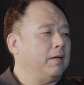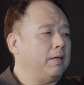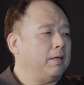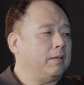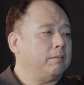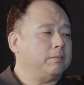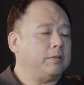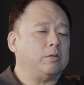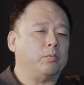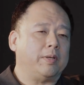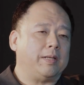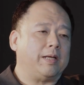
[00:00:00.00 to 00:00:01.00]
um, you
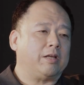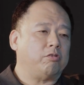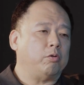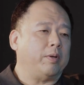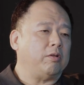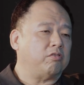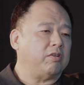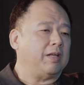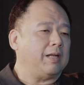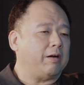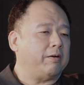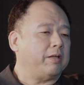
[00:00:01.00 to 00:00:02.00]
know, where they actually went to
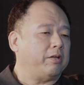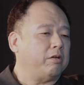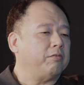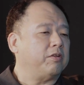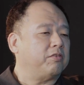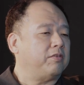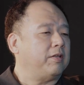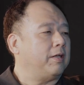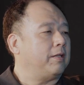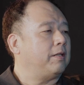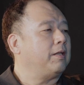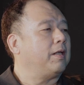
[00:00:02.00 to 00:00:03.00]
Singularity University
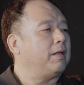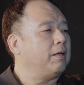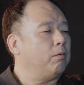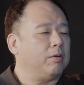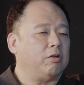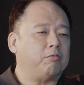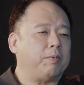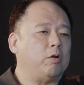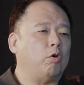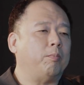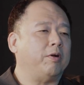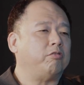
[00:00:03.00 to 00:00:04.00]
and wanted to
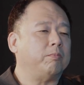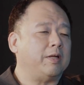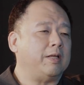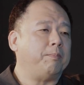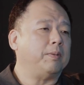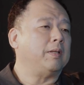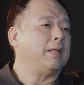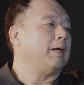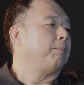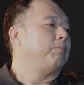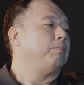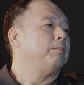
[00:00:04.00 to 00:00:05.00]
spend a whole bunch of money building
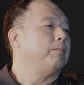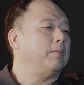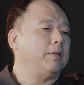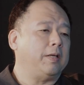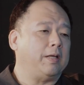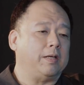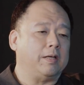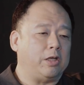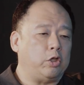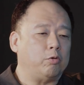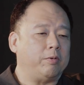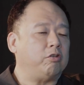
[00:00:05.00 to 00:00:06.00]
up a uh,
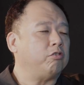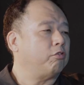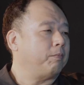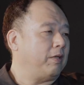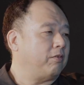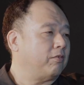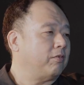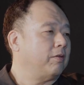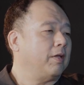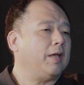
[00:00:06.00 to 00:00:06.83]
incubation space.